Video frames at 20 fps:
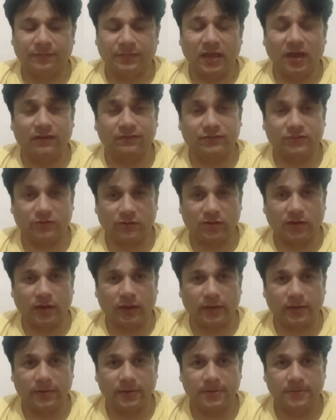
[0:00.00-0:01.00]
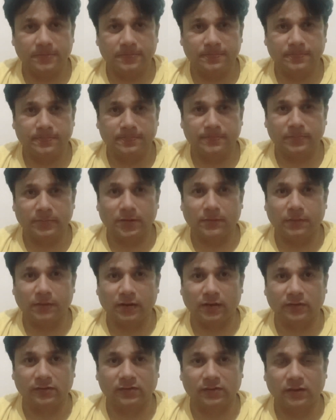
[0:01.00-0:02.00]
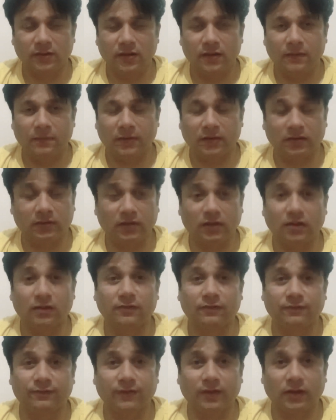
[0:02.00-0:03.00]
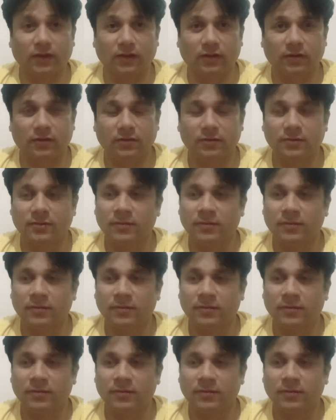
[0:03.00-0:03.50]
have tried their best, but they failed.